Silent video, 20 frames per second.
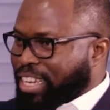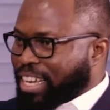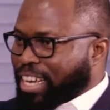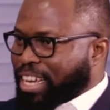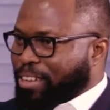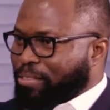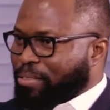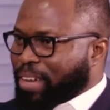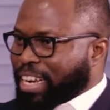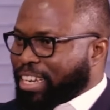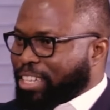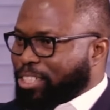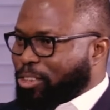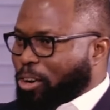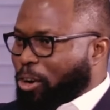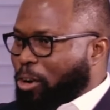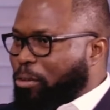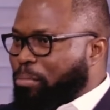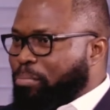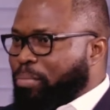Um, and it's
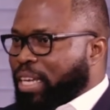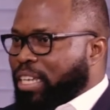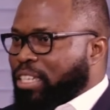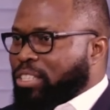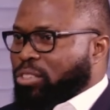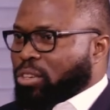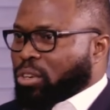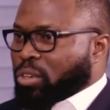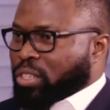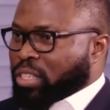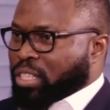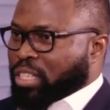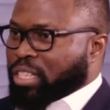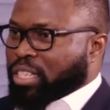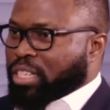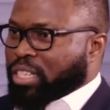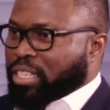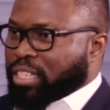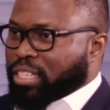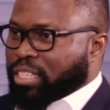all based on
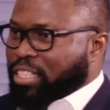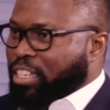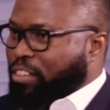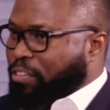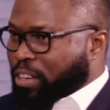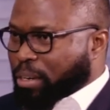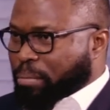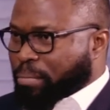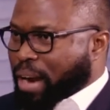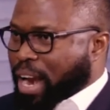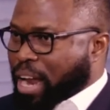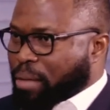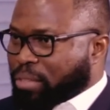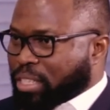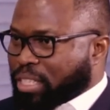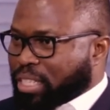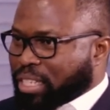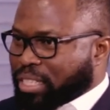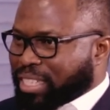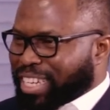different
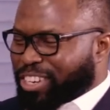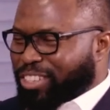parameters.